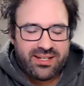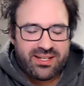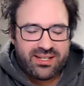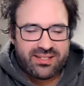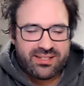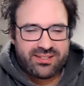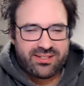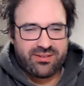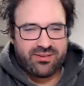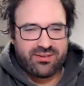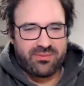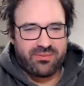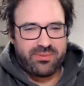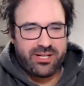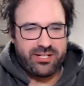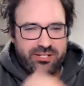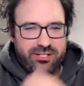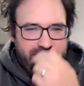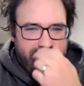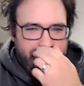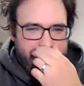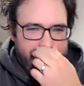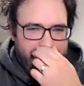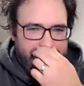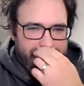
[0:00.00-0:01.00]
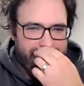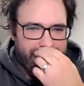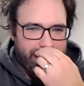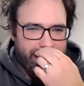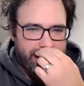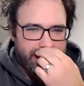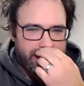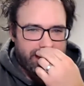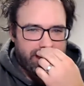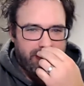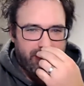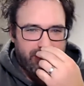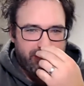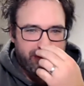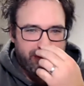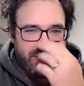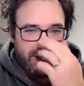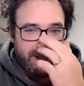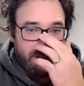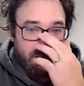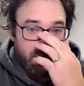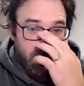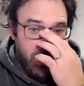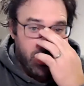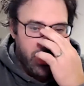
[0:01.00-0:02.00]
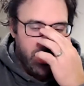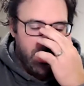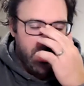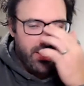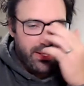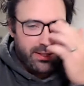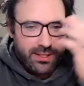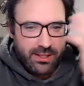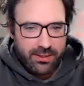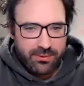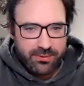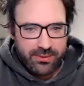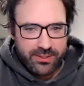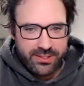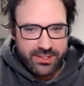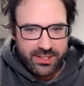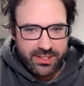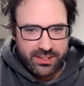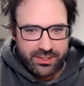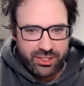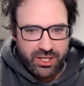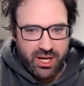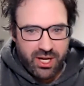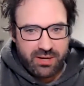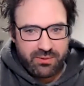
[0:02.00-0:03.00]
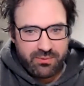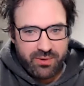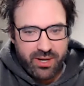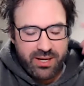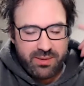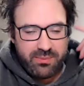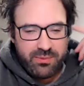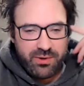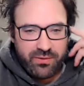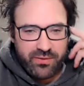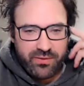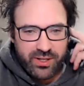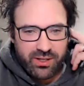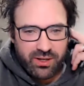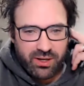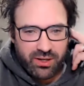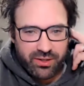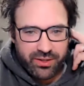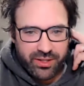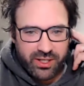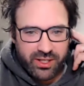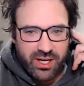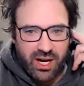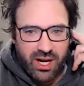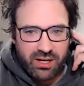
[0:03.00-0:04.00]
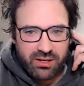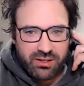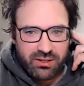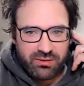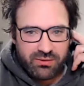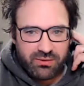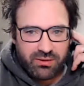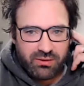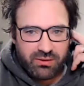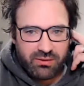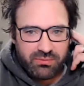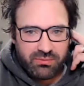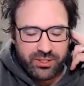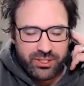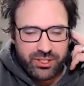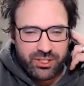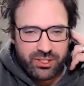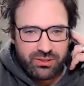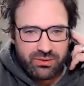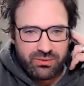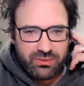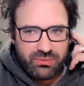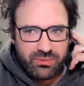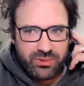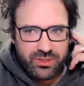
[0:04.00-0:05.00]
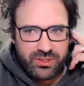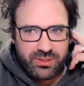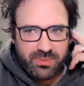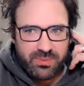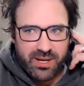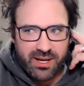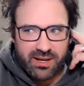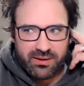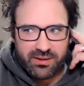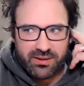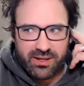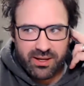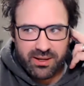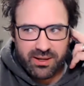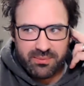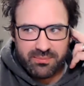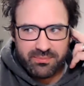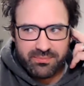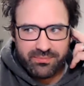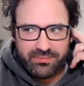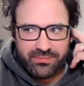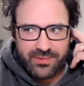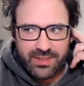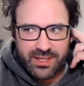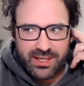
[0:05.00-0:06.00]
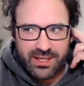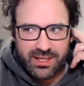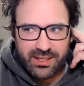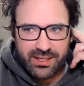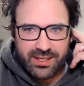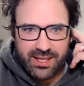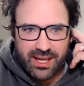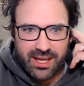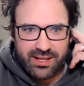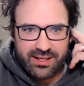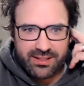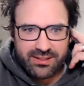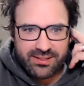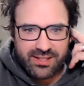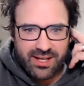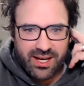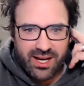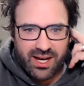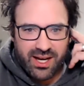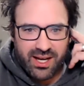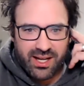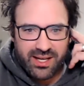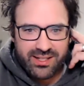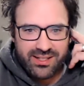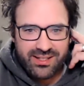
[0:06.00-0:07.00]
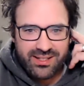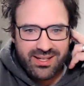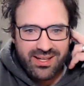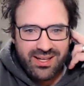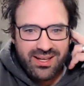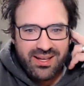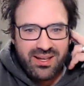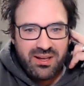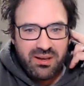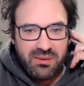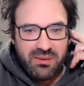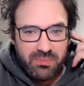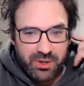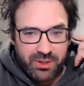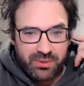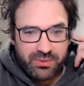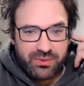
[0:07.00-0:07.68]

So Patreon David just posted, there was a John Wayne movie called The Conqueror, which was about Genghis Khan, but it was